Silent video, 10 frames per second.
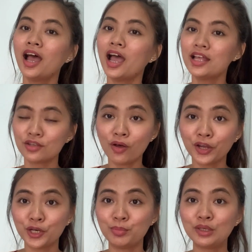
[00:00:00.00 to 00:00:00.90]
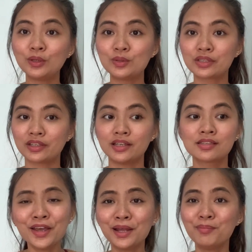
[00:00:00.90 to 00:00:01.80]
it's all gonna be useless.
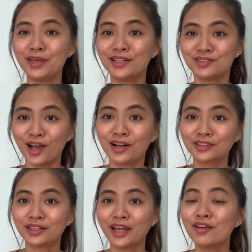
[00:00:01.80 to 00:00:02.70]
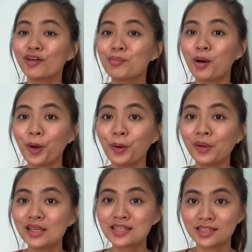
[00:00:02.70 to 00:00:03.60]
I'm gonna be a doctor if I'm
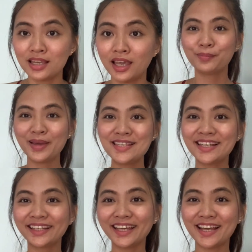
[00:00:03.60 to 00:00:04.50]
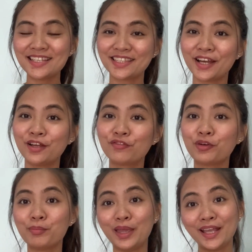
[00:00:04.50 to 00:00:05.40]
always sick. Basically, I started
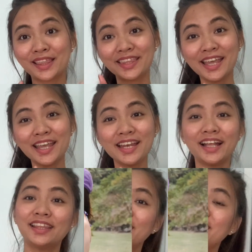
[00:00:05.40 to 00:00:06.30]
from being thin and then